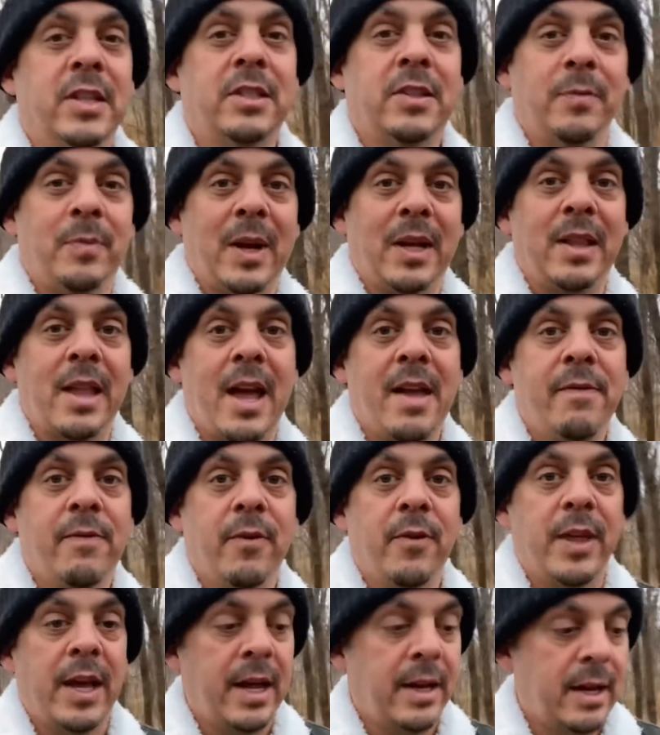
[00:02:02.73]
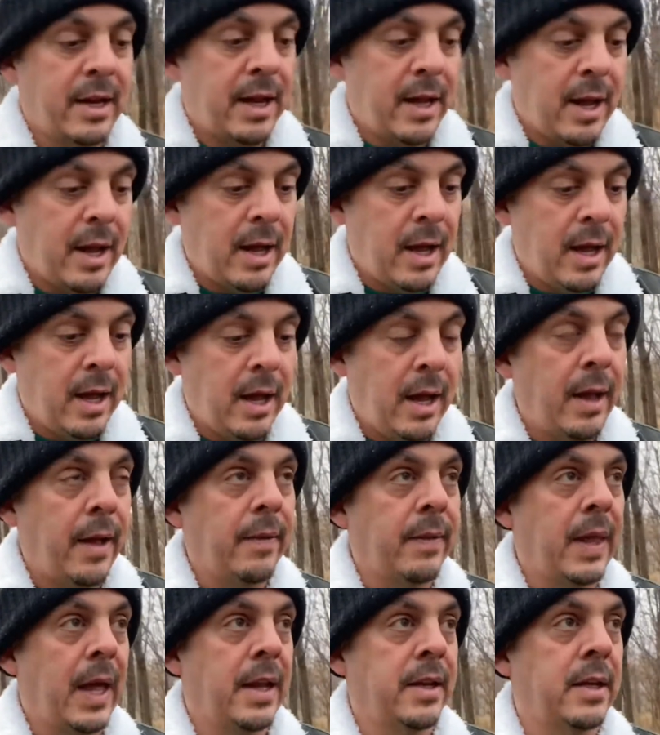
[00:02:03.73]
of my life or that
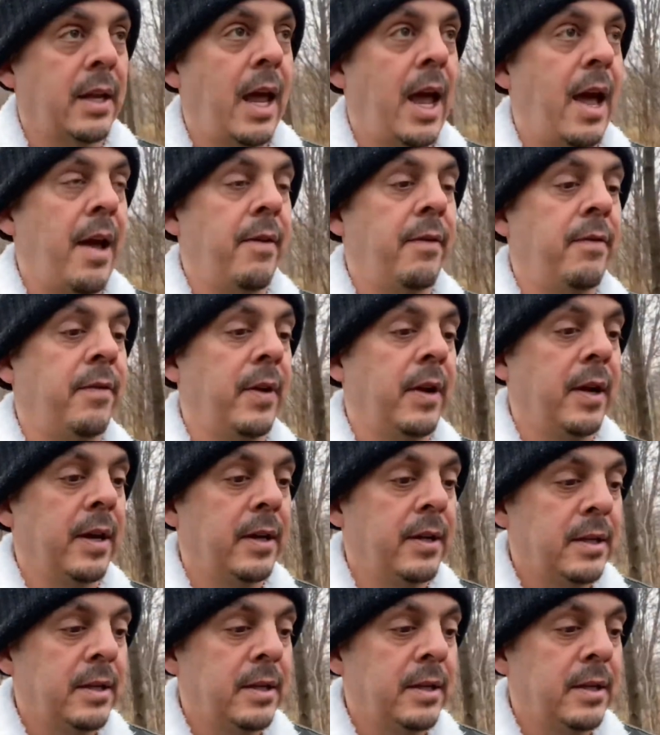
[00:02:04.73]
that have uh,